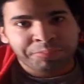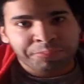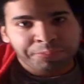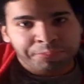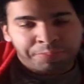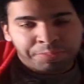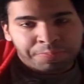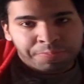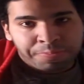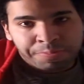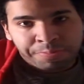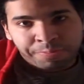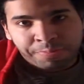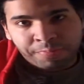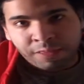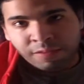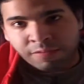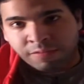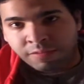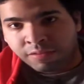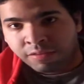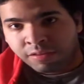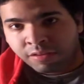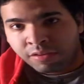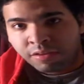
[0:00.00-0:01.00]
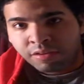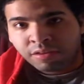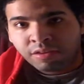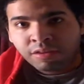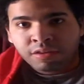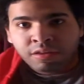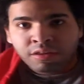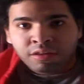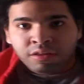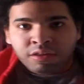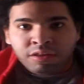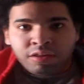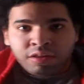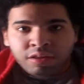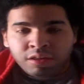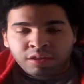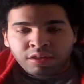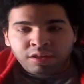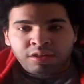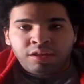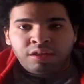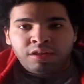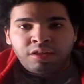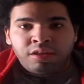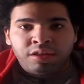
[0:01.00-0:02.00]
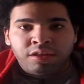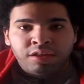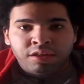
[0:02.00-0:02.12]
Nobody speaks.